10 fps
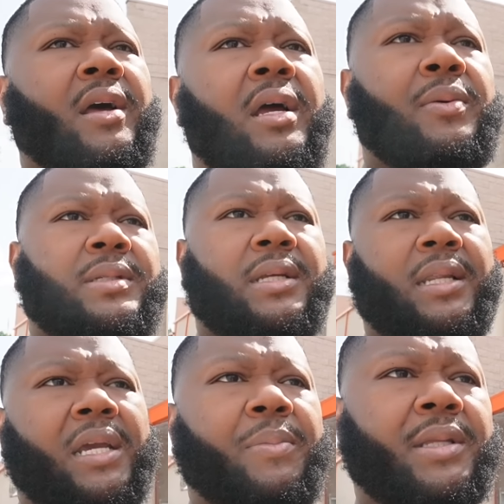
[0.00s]
It was
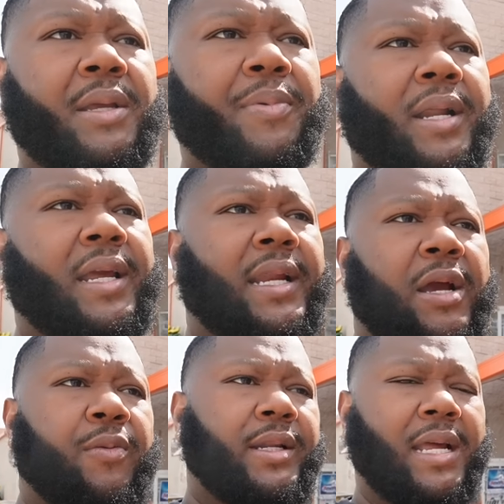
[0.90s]
Aaliyah's birthday party, and they
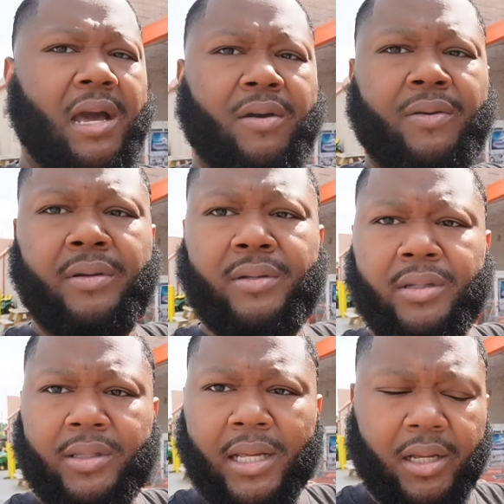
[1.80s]
went down
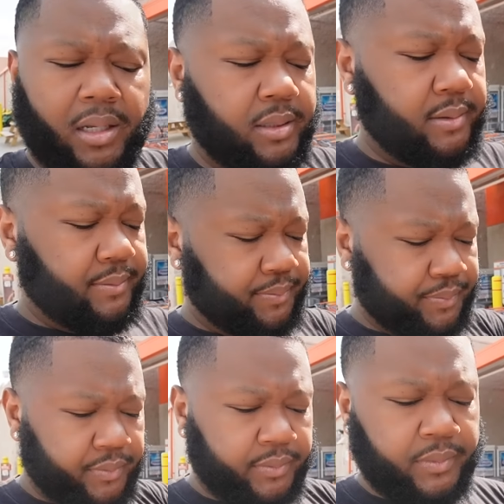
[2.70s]

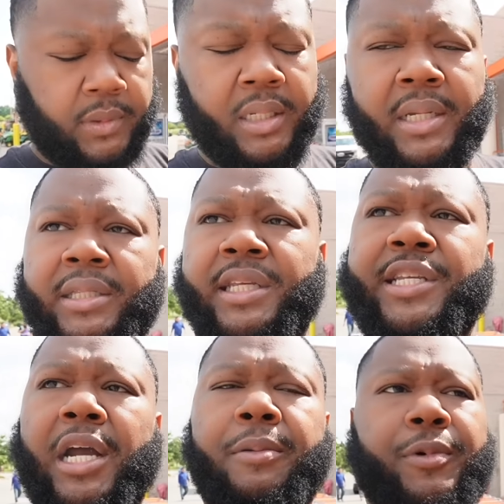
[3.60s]
the
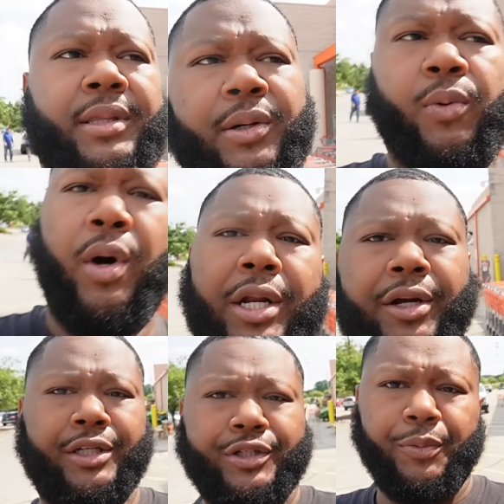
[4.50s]
tarp with the
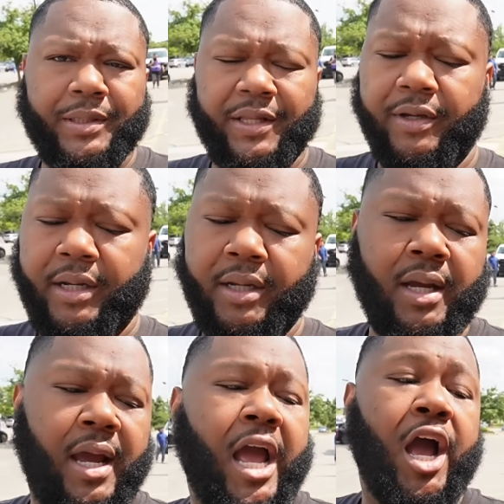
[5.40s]
water and soap and stuff on
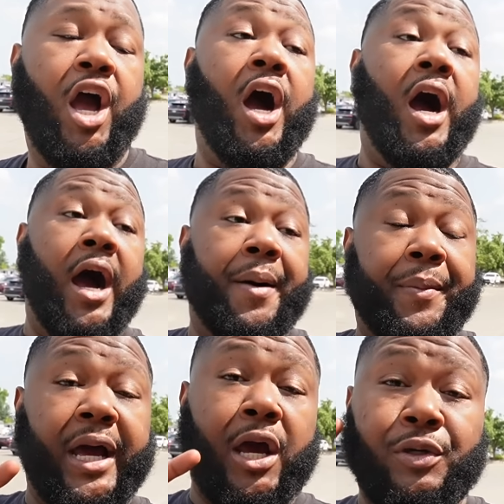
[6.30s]
there.
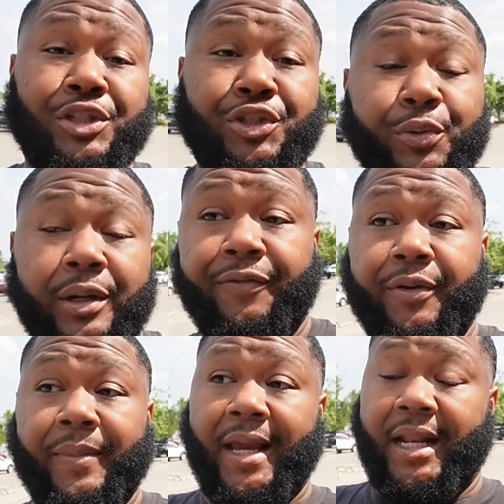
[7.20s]
But it was two of
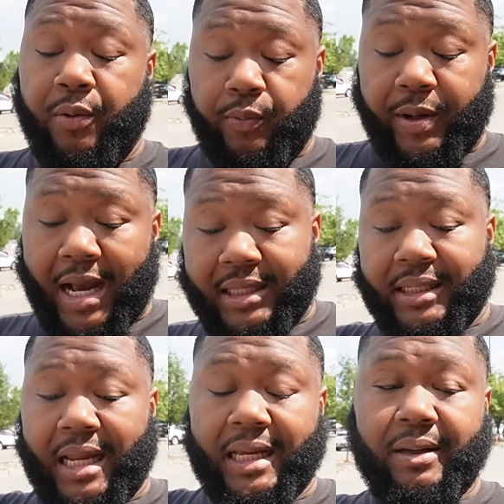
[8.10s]
them, and we had
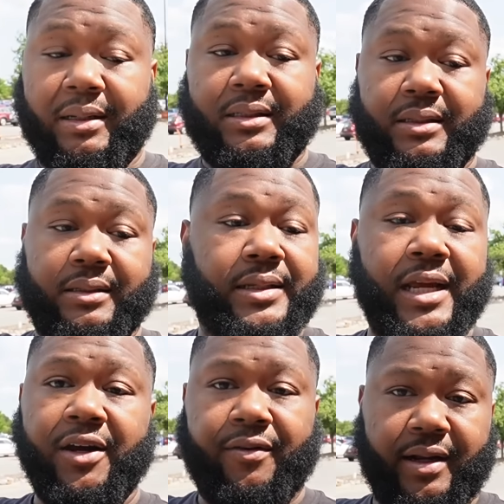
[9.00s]
to like
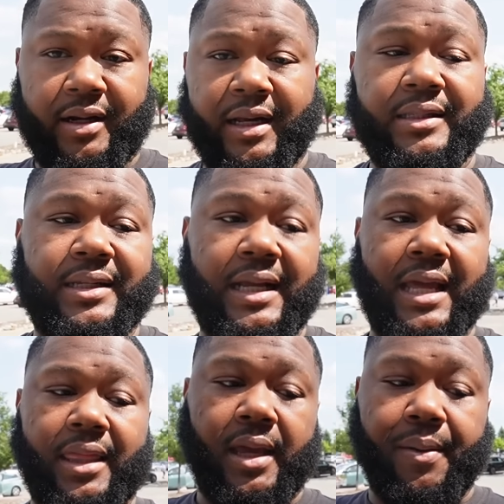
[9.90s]
get
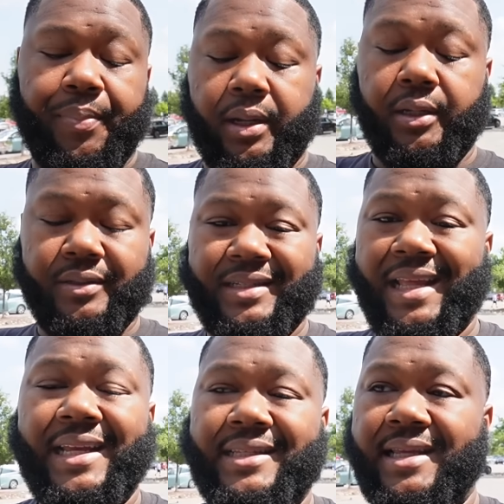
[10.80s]
together and put little
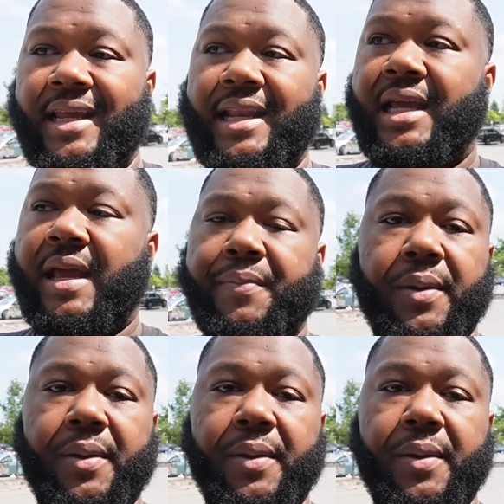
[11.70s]
stakes in it, and it kept